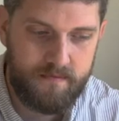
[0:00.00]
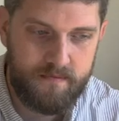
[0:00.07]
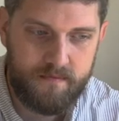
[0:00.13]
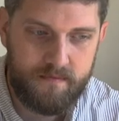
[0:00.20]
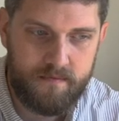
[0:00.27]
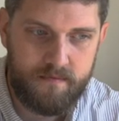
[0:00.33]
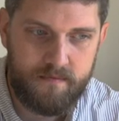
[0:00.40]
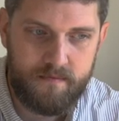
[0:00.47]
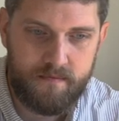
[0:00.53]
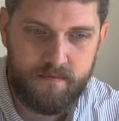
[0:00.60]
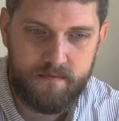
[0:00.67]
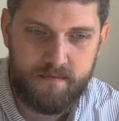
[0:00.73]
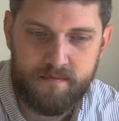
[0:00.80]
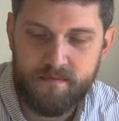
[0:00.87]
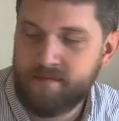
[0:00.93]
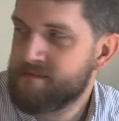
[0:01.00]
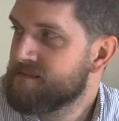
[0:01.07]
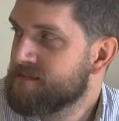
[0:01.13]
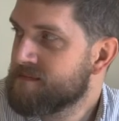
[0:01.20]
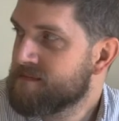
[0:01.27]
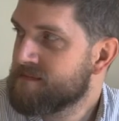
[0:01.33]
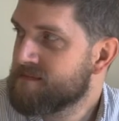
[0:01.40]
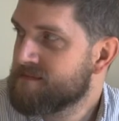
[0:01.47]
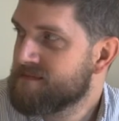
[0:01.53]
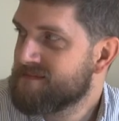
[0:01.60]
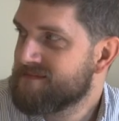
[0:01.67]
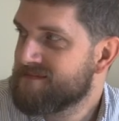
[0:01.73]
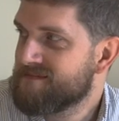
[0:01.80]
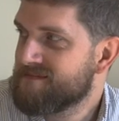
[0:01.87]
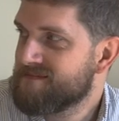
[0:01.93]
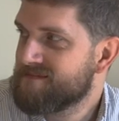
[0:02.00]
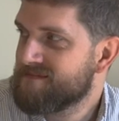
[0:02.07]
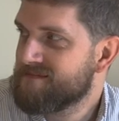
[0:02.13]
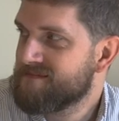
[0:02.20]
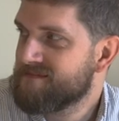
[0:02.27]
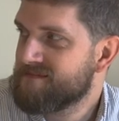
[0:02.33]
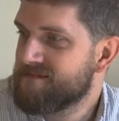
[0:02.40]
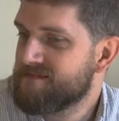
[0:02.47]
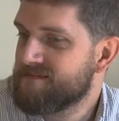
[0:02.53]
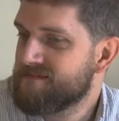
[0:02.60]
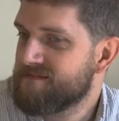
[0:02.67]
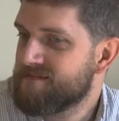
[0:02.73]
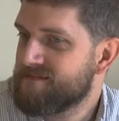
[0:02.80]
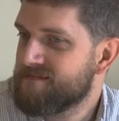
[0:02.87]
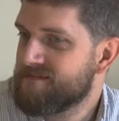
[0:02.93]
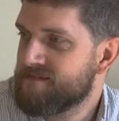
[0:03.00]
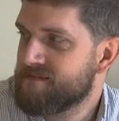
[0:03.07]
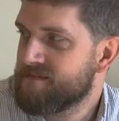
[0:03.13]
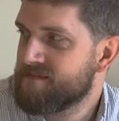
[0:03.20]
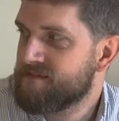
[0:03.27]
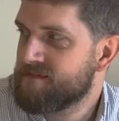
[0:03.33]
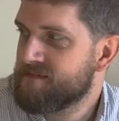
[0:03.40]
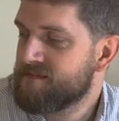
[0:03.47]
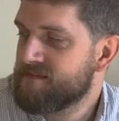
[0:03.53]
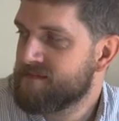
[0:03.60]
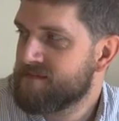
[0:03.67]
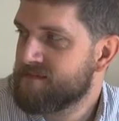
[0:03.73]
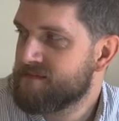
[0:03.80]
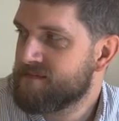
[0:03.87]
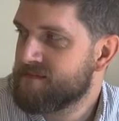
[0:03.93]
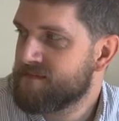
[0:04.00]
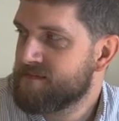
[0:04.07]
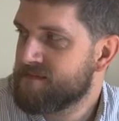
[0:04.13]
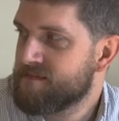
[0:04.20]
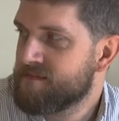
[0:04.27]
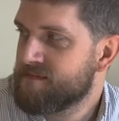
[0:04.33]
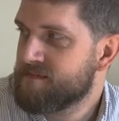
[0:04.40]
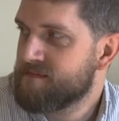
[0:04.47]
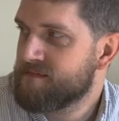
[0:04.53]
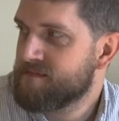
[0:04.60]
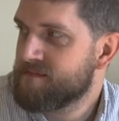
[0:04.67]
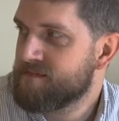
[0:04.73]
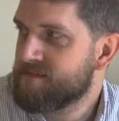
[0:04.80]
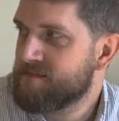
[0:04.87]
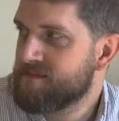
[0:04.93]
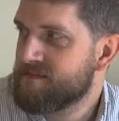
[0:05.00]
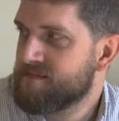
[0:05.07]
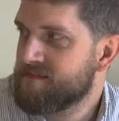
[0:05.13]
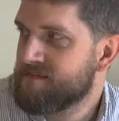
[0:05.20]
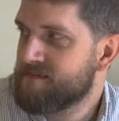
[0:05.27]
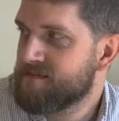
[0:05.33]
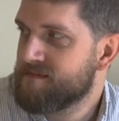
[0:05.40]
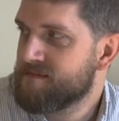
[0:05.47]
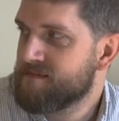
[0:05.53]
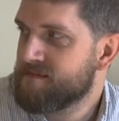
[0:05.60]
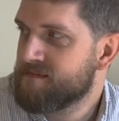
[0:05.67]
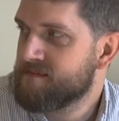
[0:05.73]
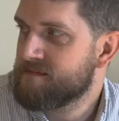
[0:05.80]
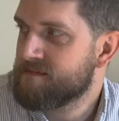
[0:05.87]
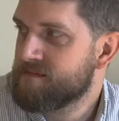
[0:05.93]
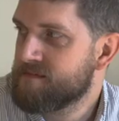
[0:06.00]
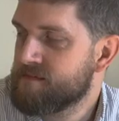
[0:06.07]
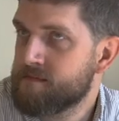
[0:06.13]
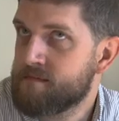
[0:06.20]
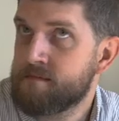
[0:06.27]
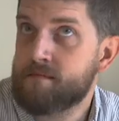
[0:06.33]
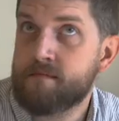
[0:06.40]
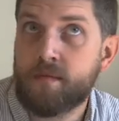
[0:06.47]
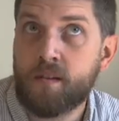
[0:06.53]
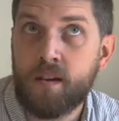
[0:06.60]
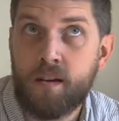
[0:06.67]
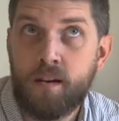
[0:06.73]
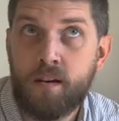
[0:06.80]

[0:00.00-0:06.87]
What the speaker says: No words are spoken by the person on screen.